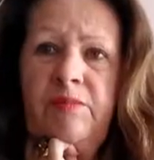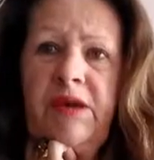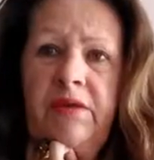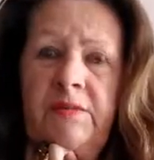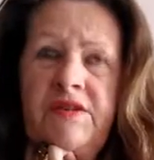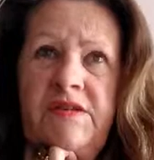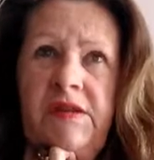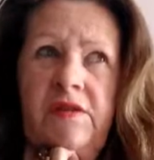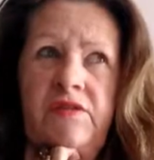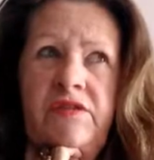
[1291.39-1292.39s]
about
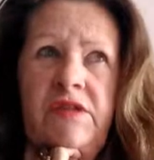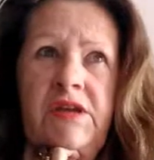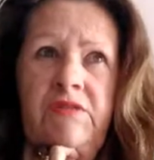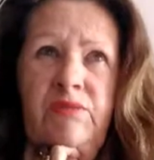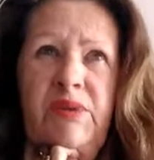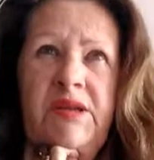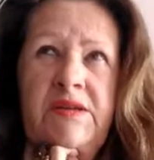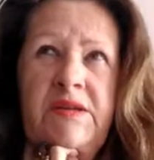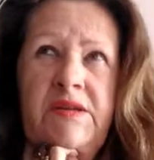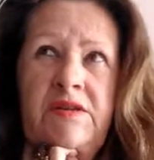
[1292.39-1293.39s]
themselves and their
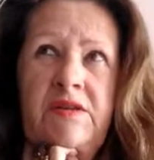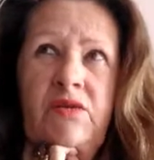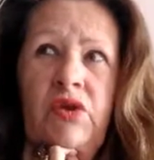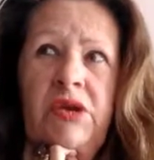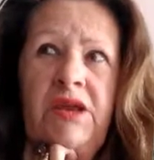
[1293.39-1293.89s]
abilities and